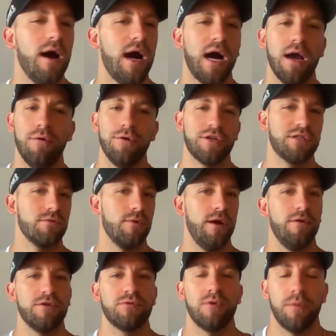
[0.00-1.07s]
I wish the
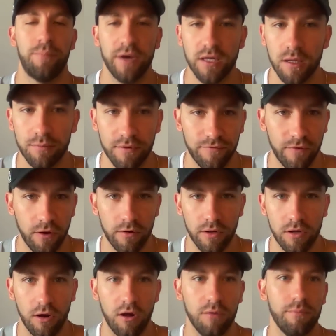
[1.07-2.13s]
Raiders would have picked up the phone and
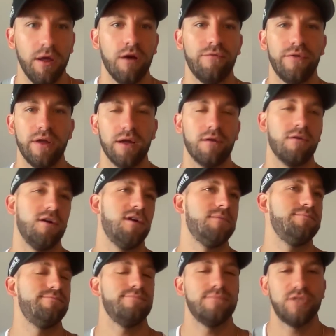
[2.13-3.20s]
called Melvin
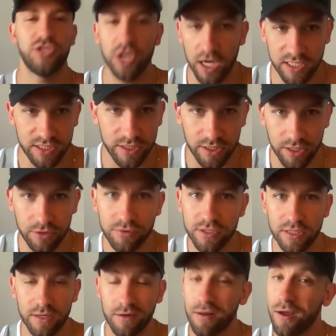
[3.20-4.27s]
Ingram, Justin
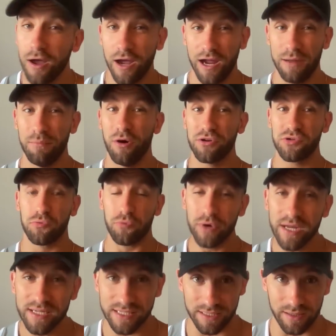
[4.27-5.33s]
Houston, And most
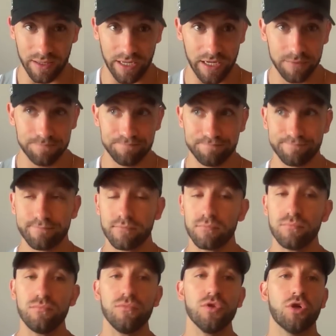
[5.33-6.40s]
recently,
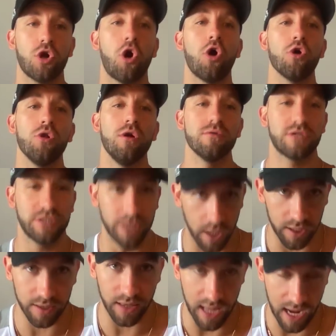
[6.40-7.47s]
Carlos
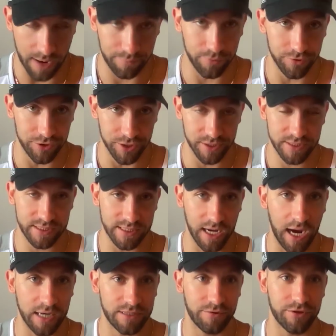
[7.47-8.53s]
Dunlap, who just
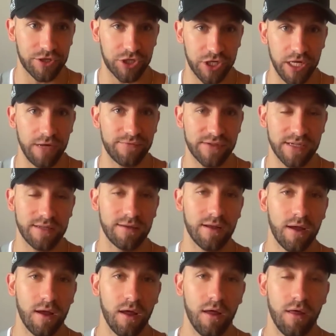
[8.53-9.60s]
signed to the Chiefs. And
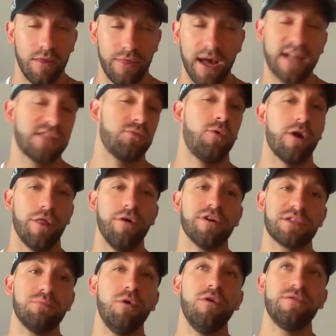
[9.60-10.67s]
that's one of
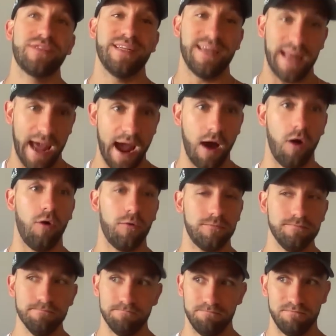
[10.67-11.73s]
those moves now.
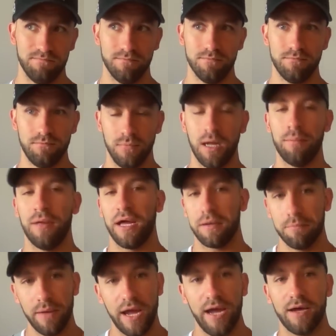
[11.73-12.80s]
I'm like,
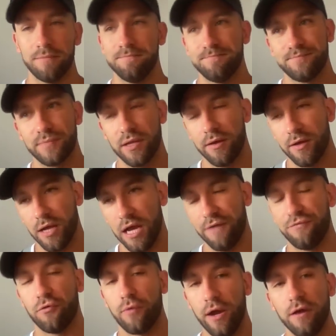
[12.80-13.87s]
man,
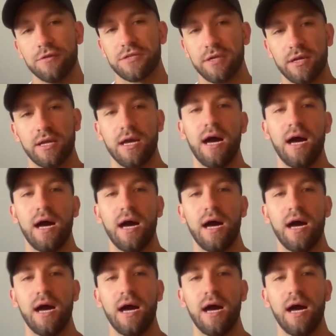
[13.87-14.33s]
if the Raiders could have